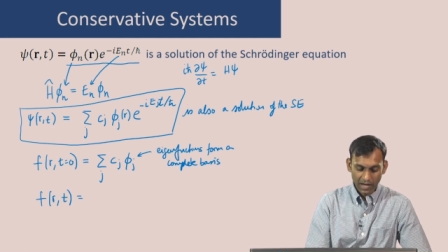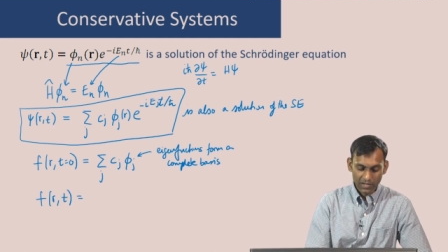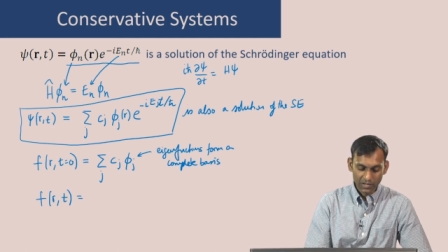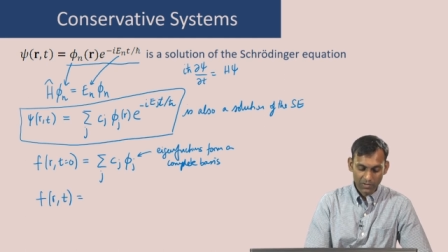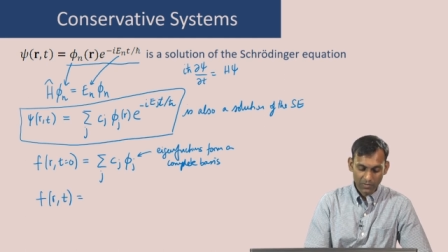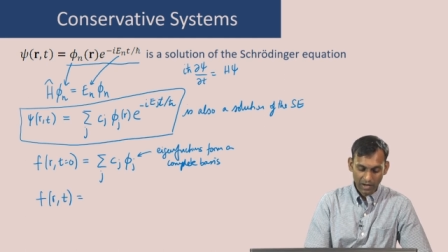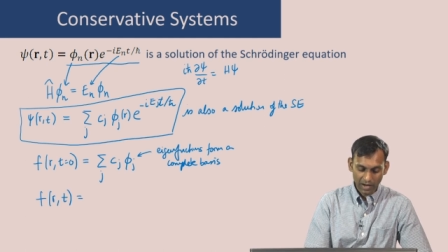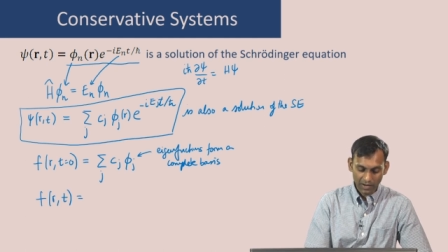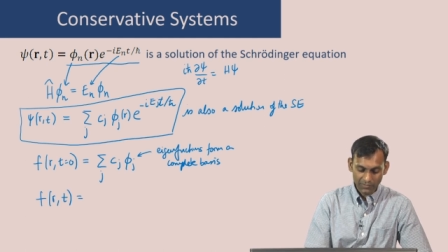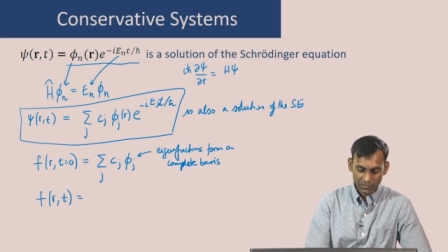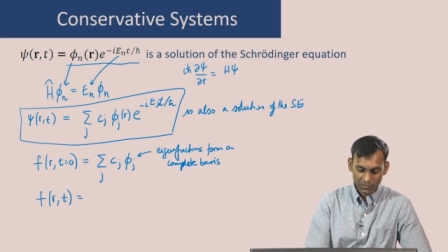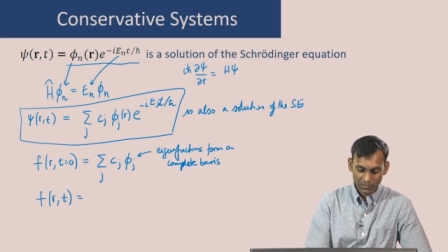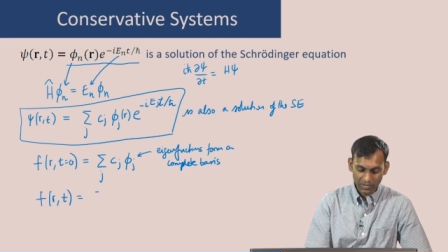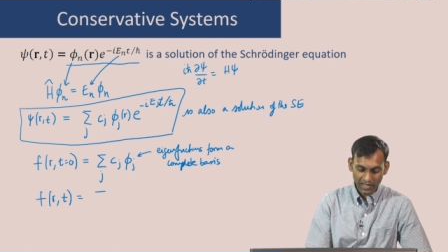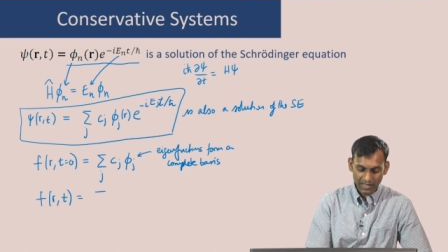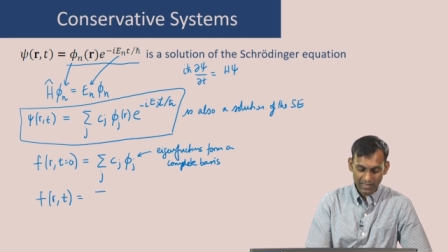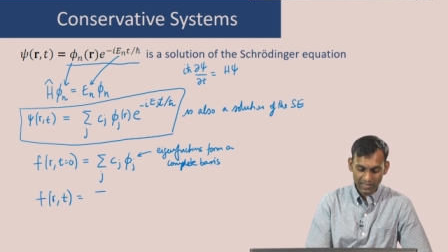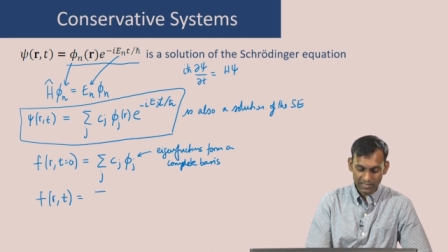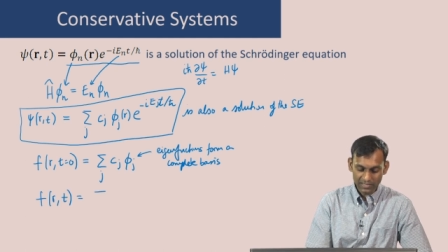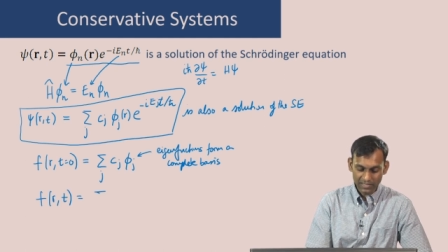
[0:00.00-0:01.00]
you have to
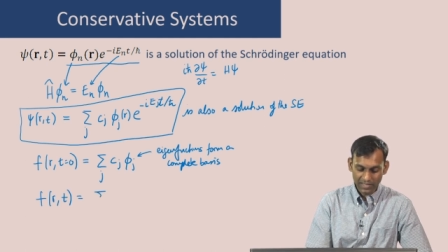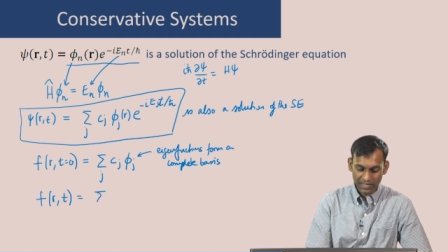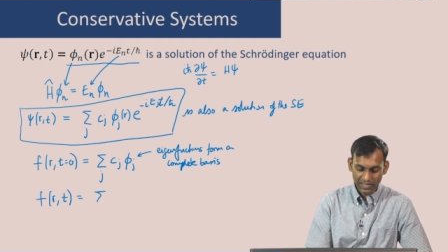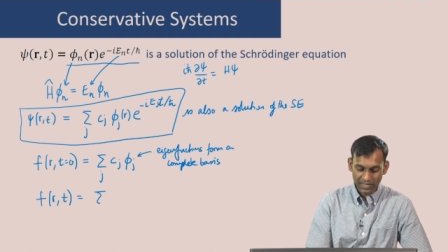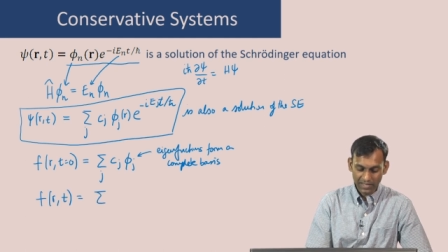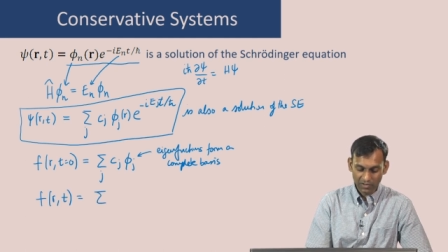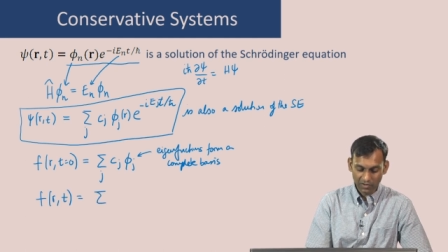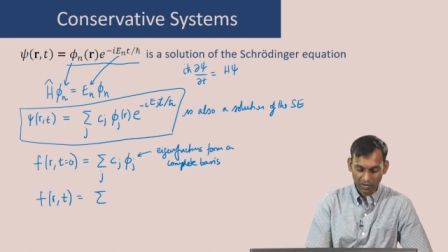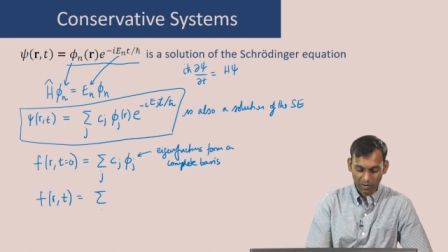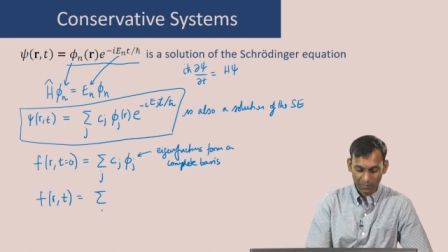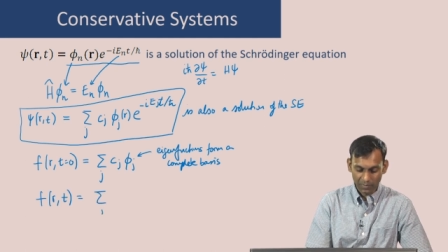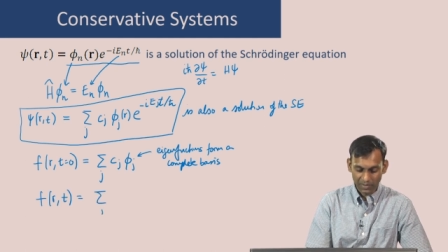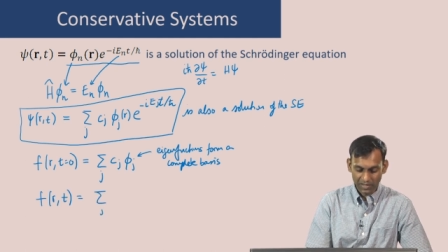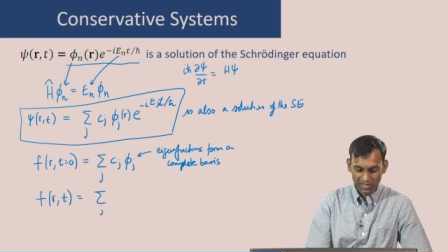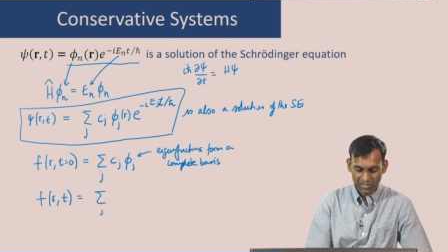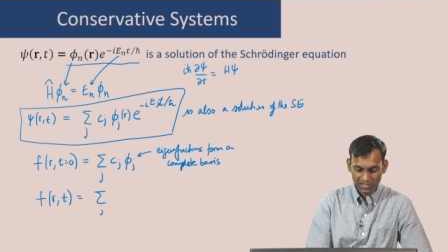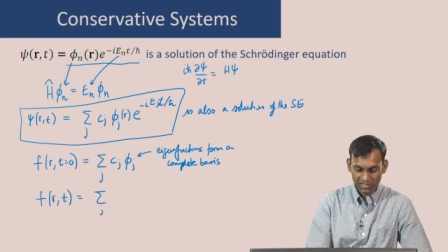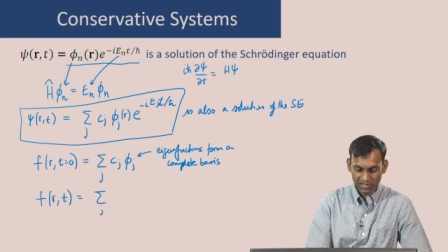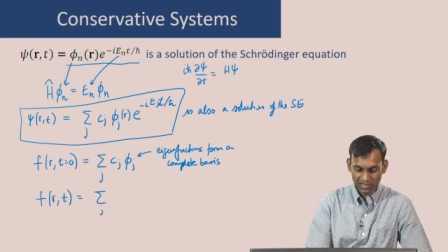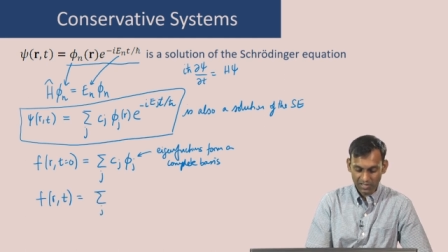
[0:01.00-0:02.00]
take this linear
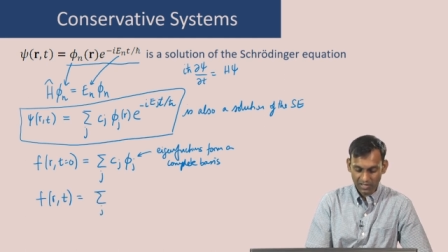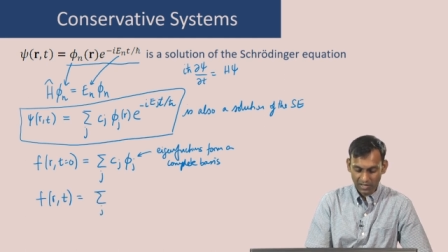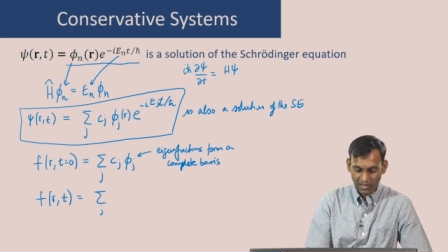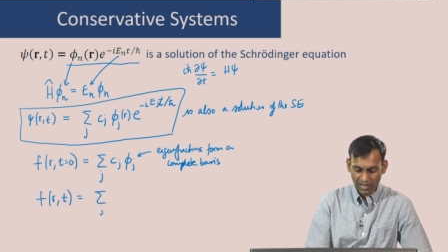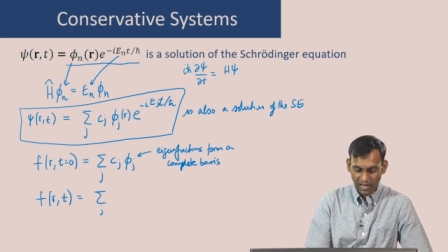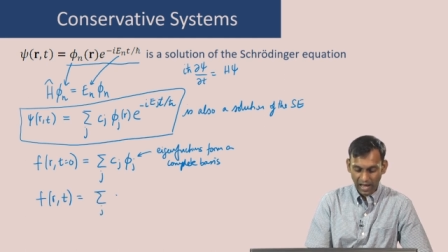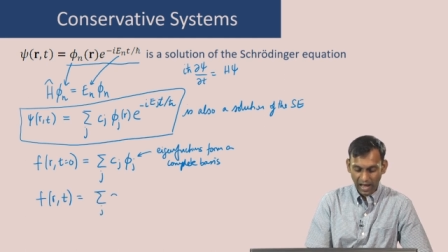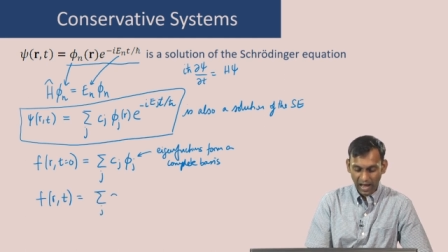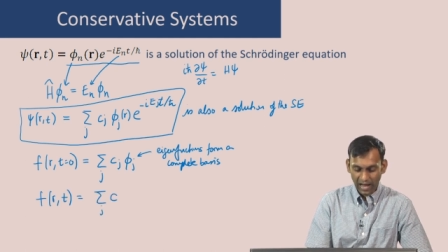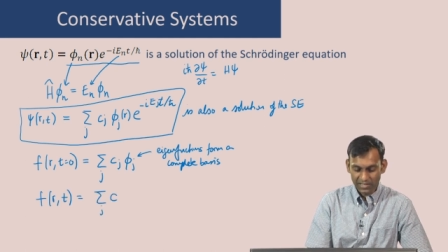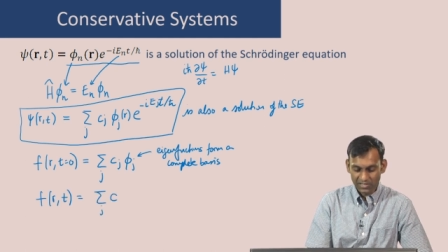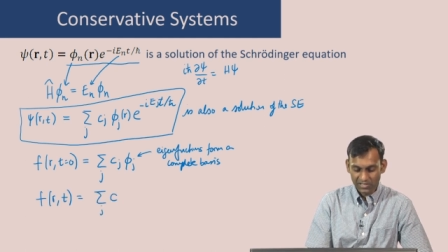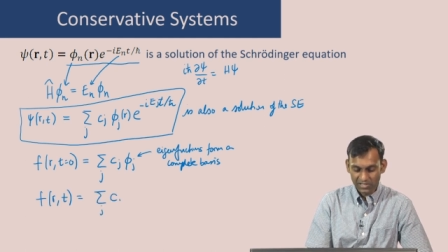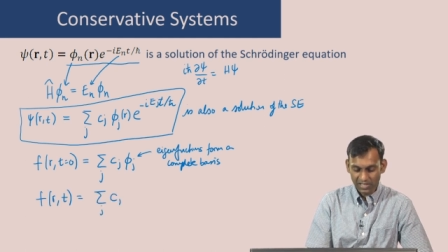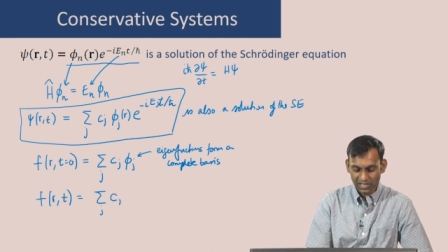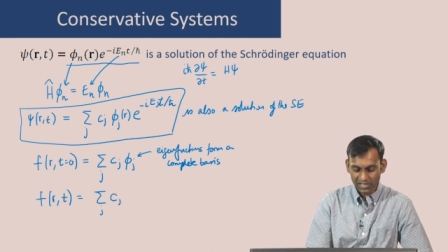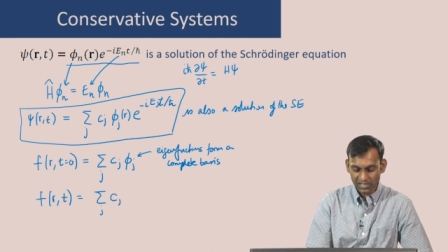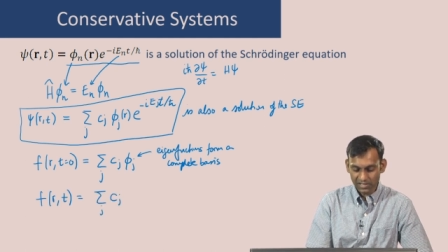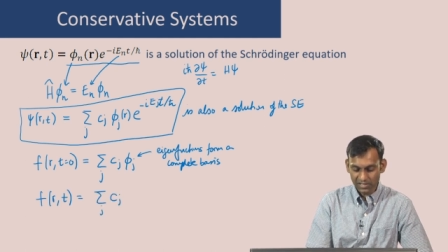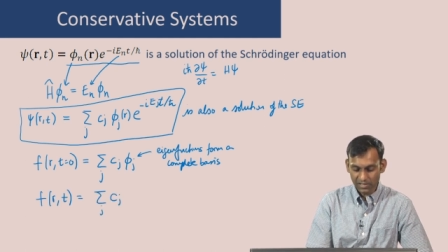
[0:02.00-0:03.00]
combination and
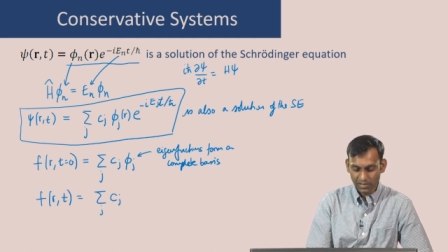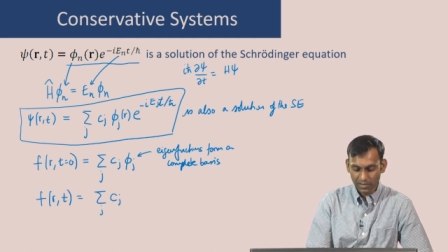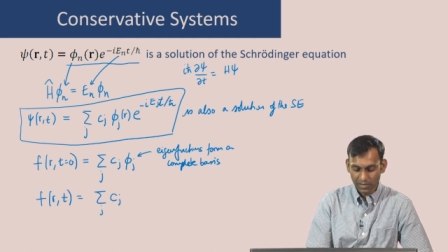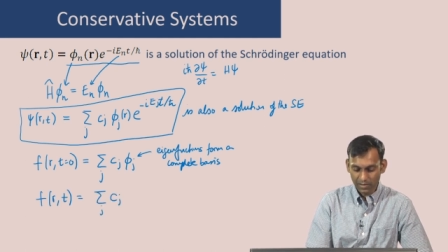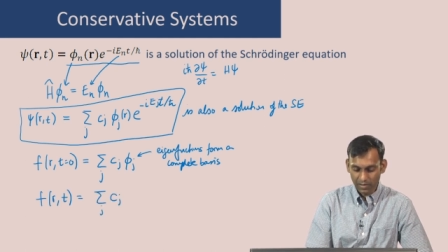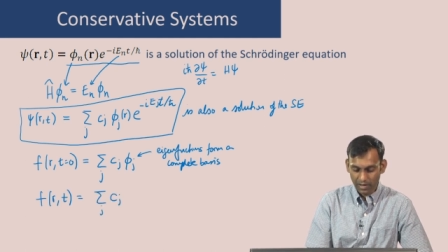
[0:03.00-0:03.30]
just